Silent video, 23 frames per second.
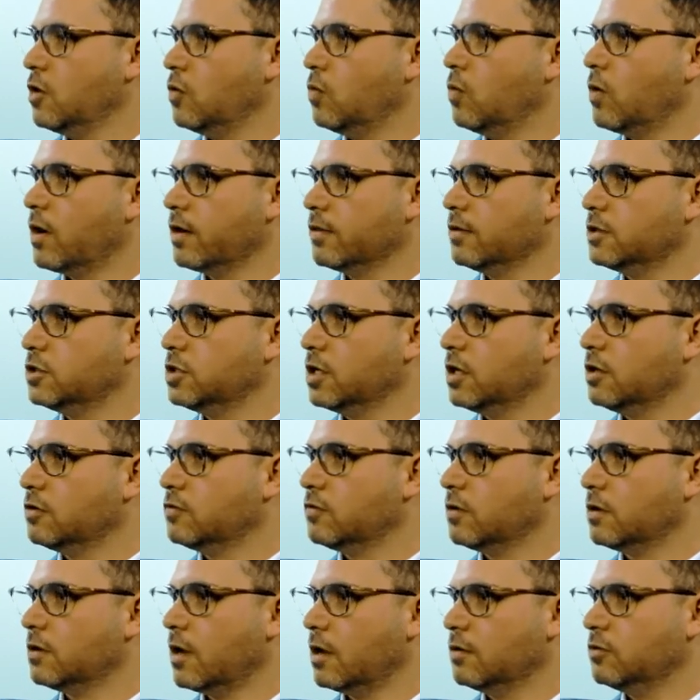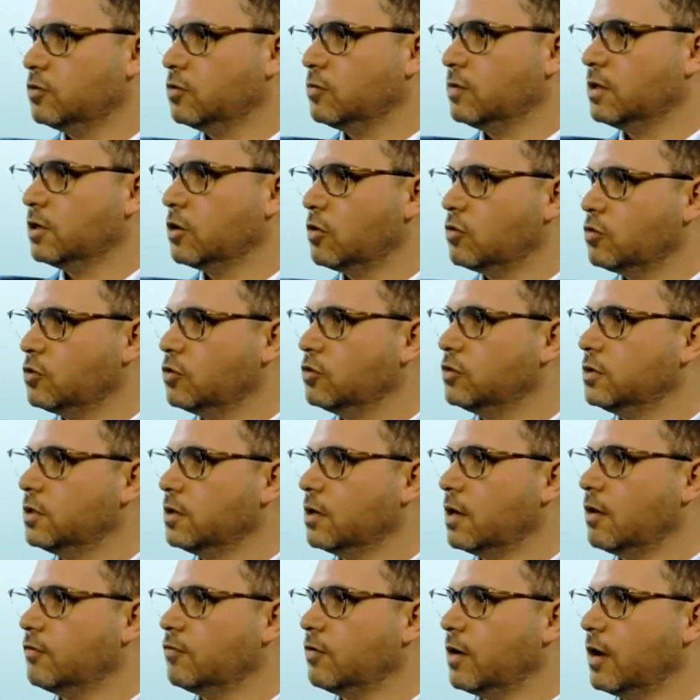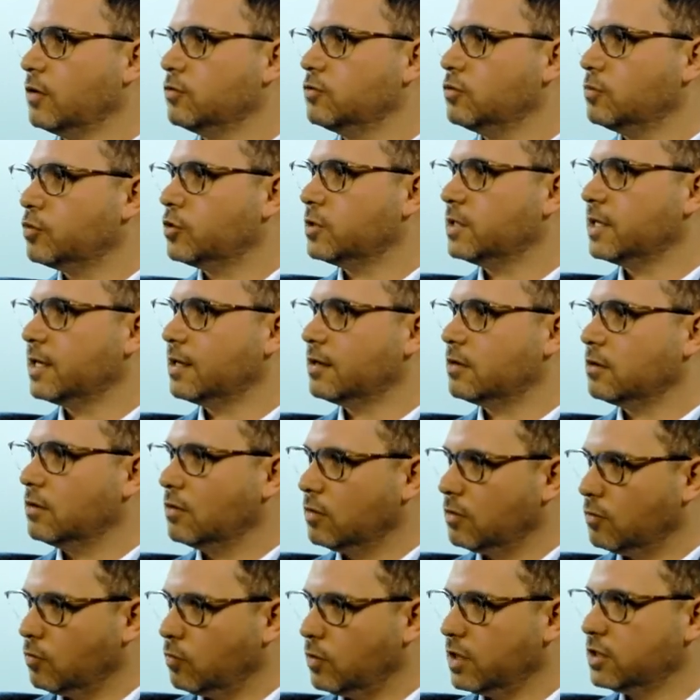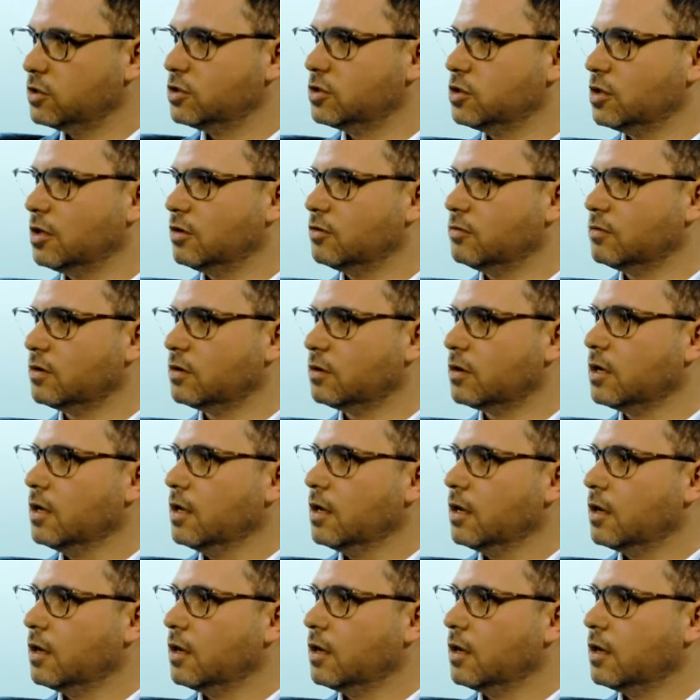Who are the children? Do we know good enough how to predict which children